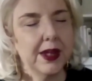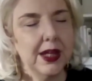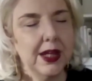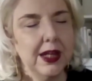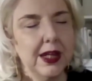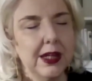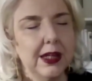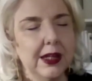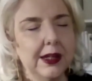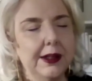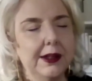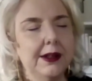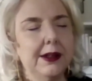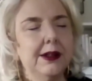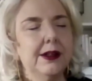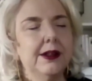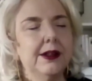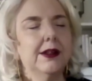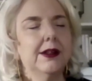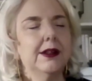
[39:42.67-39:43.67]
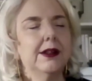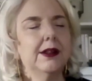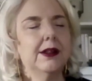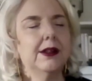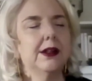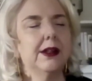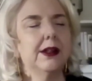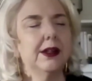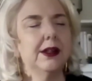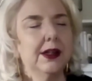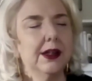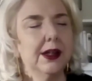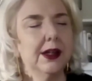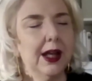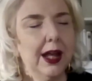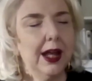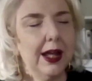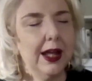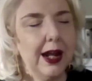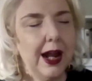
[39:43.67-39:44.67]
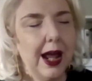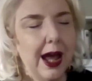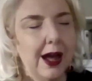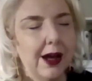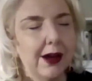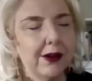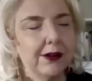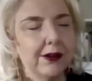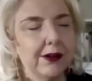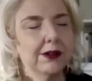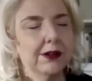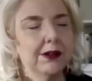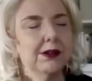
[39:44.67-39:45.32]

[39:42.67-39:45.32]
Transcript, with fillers: in and out,